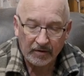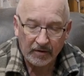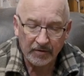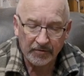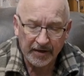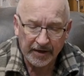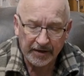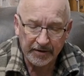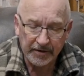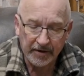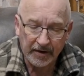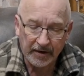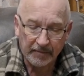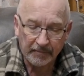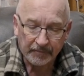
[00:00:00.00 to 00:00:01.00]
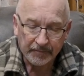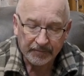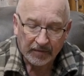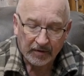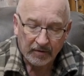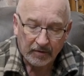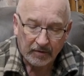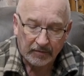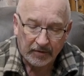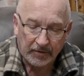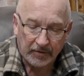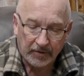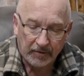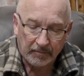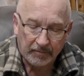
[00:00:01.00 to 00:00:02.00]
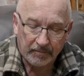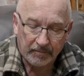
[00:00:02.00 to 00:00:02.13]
than the